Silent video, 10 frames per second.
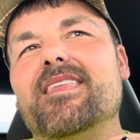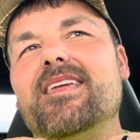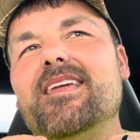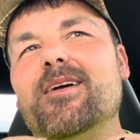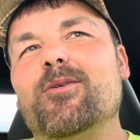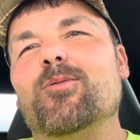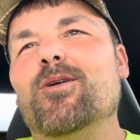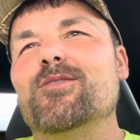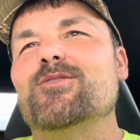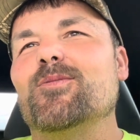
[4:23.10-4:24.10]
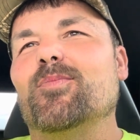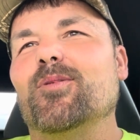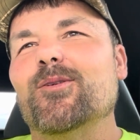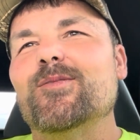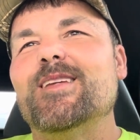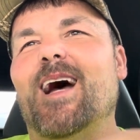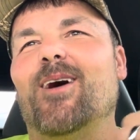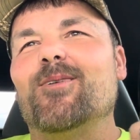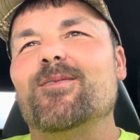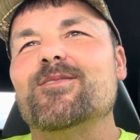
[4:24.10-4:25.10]
inner ones are blue, the
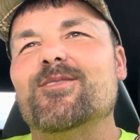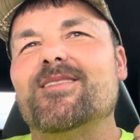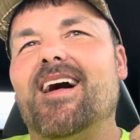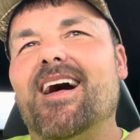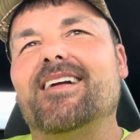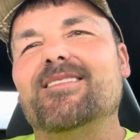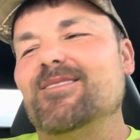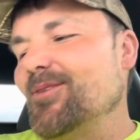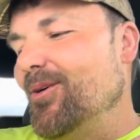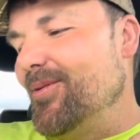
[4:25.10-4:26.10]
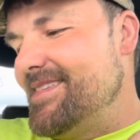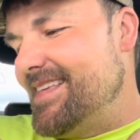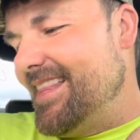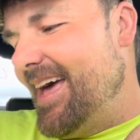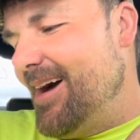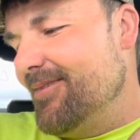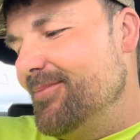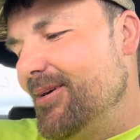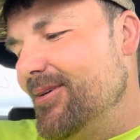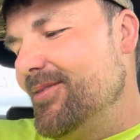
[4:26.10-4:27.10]
outer ones are not, because it's always in loud
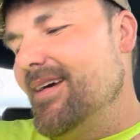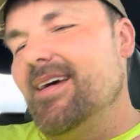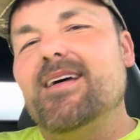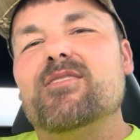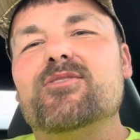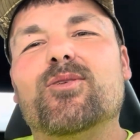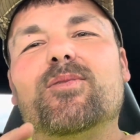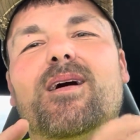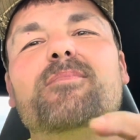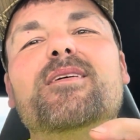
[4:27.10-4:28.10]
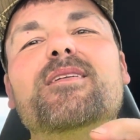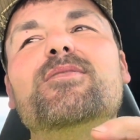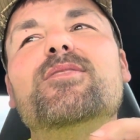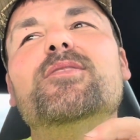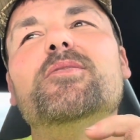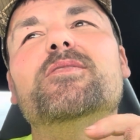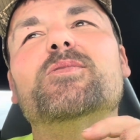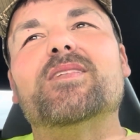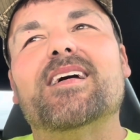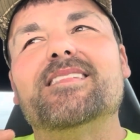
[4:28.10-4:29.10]
mode. So what I'm gonna do is
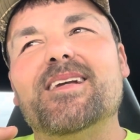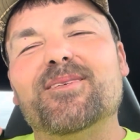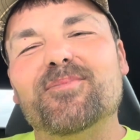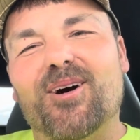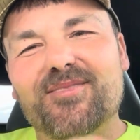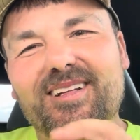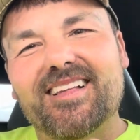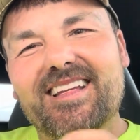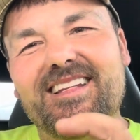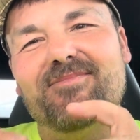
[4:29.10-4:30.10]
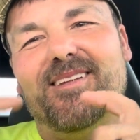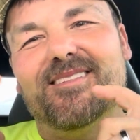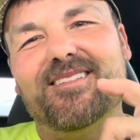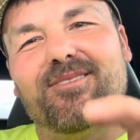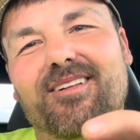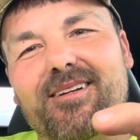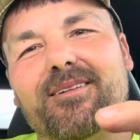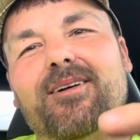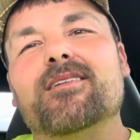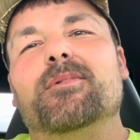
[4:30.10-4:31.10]
when I take them off to clean them and clear
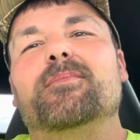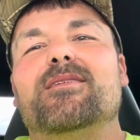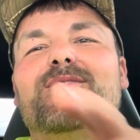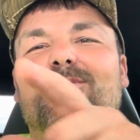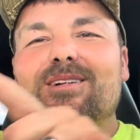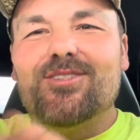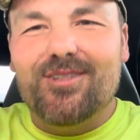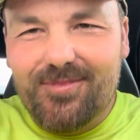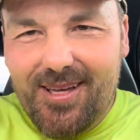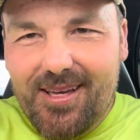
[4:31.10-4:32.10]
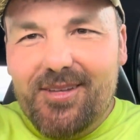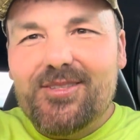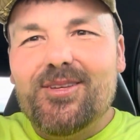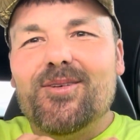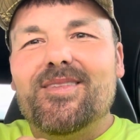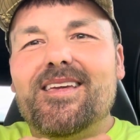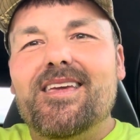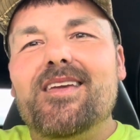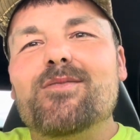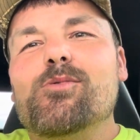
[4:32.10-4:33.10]
coat them, I'm gonna switch them so the
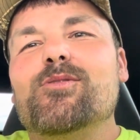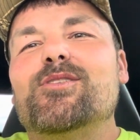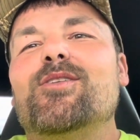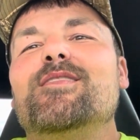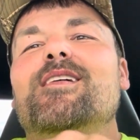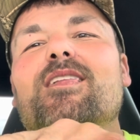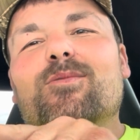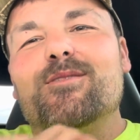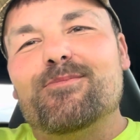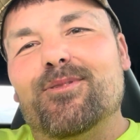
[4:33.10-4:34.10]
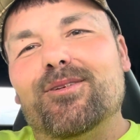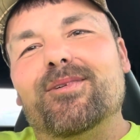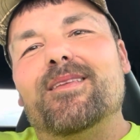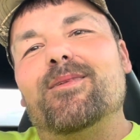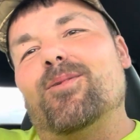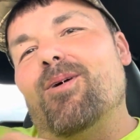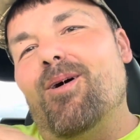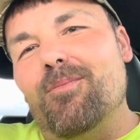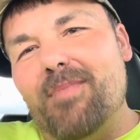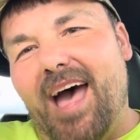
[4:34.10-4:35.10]
heat will turn the other ones blue and they will
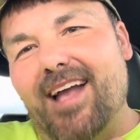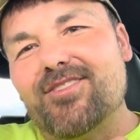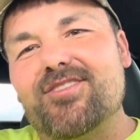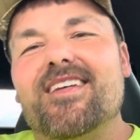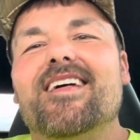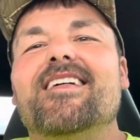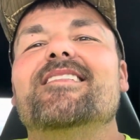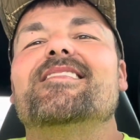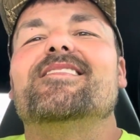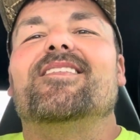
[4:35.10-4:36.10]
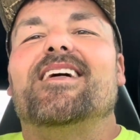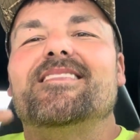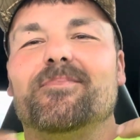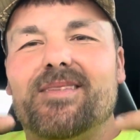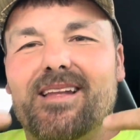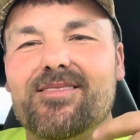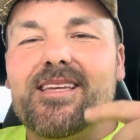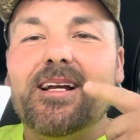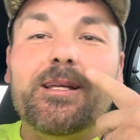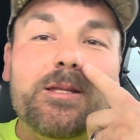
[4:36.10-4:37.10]
all match. So that's something else
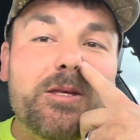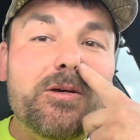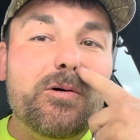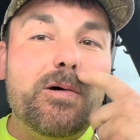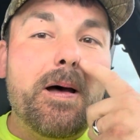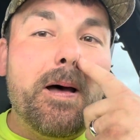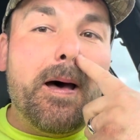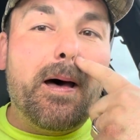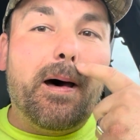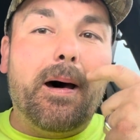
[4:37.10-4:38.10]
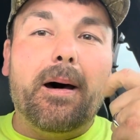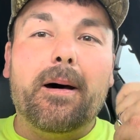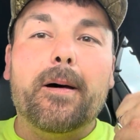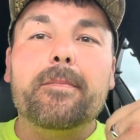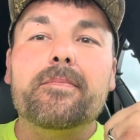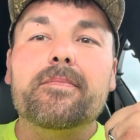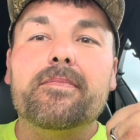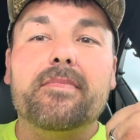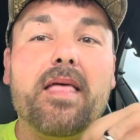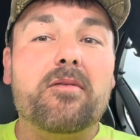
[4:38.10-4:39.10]
I can do.
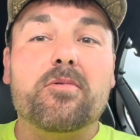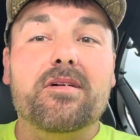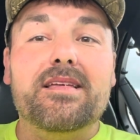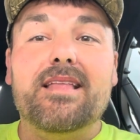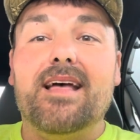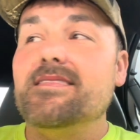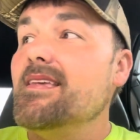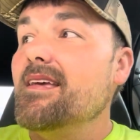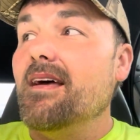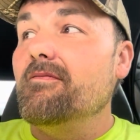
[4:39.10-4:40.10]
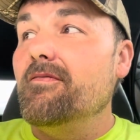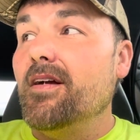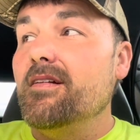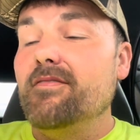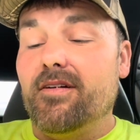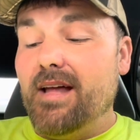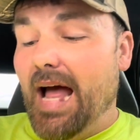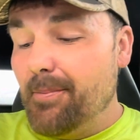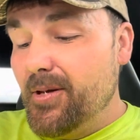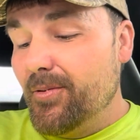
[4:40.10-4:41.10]
And really that's it. I'm very, very
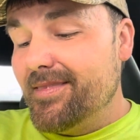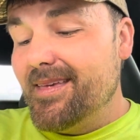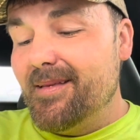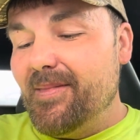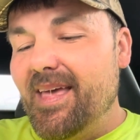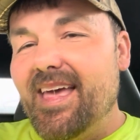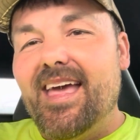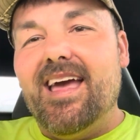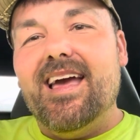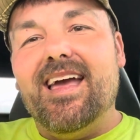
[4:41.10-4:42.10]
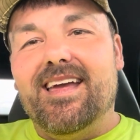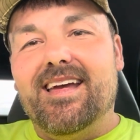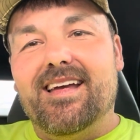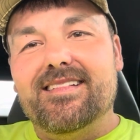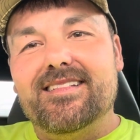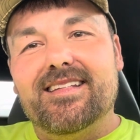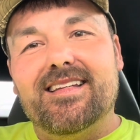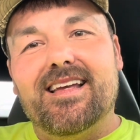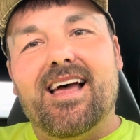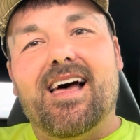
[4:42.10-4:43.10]
happy with it. And
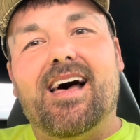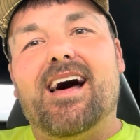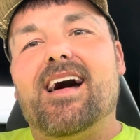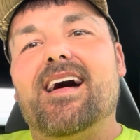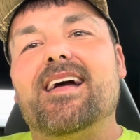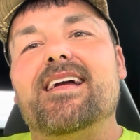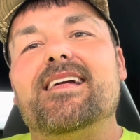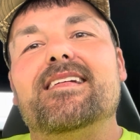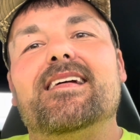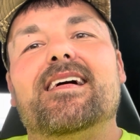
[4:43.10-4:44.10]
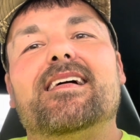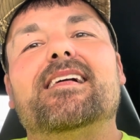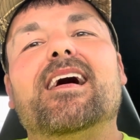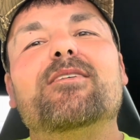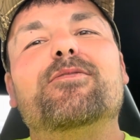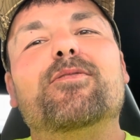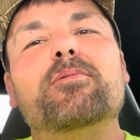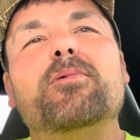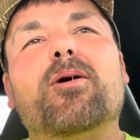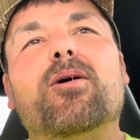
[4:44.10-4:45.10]
I got a
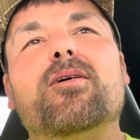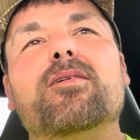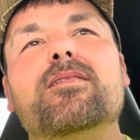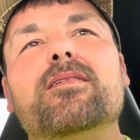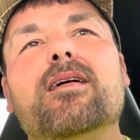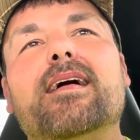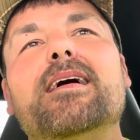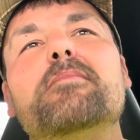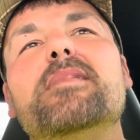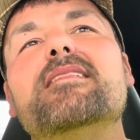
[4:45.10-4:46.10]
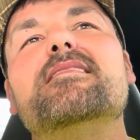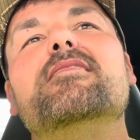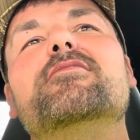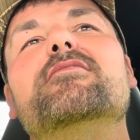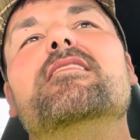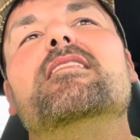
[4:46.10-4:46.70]
phone call, I got a message